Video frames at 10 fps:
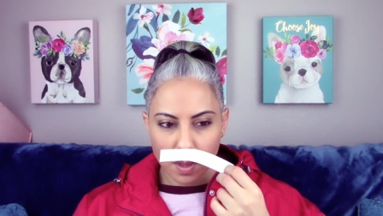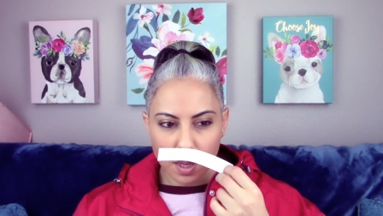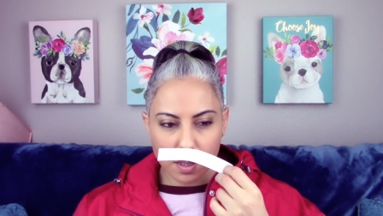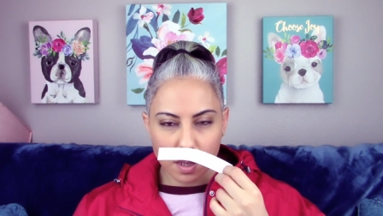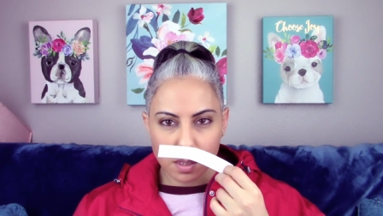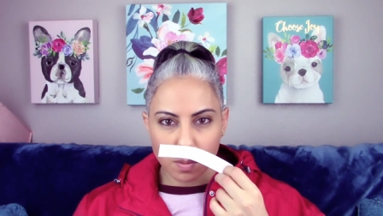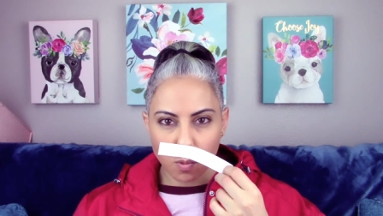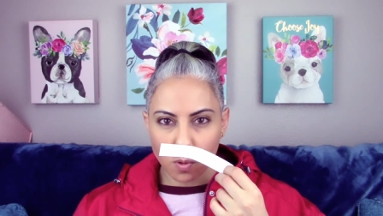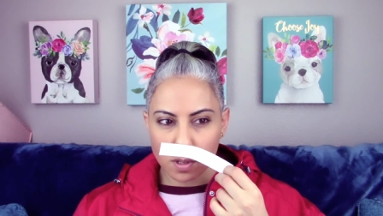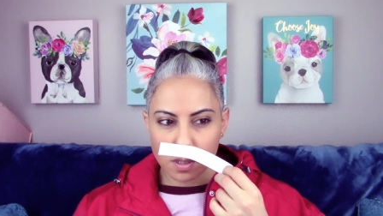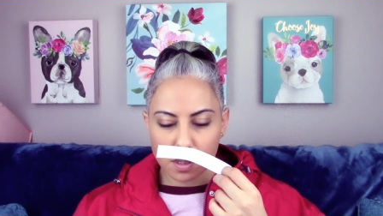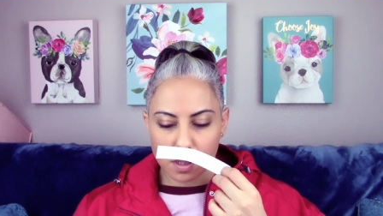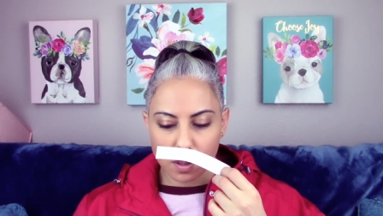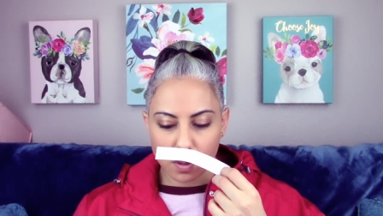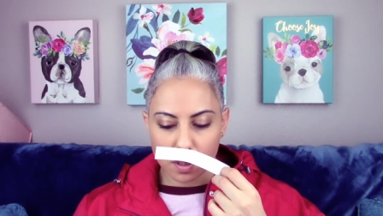It's got some woods and
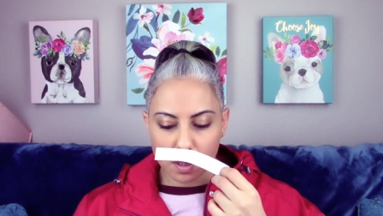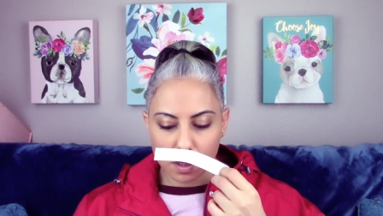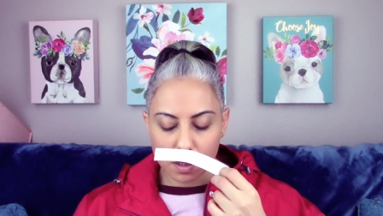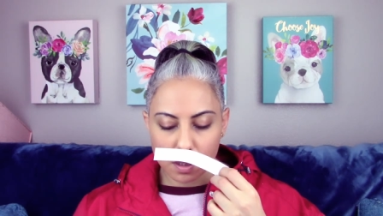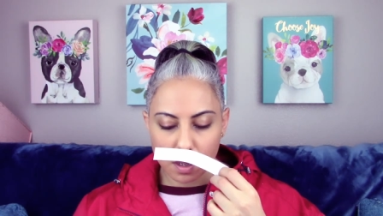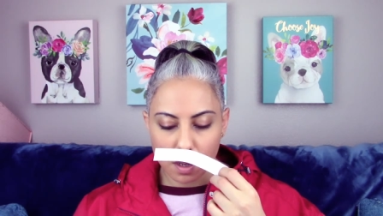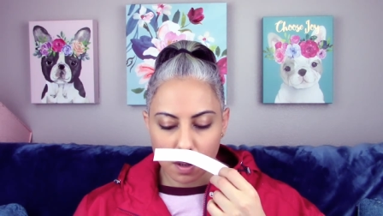citruses.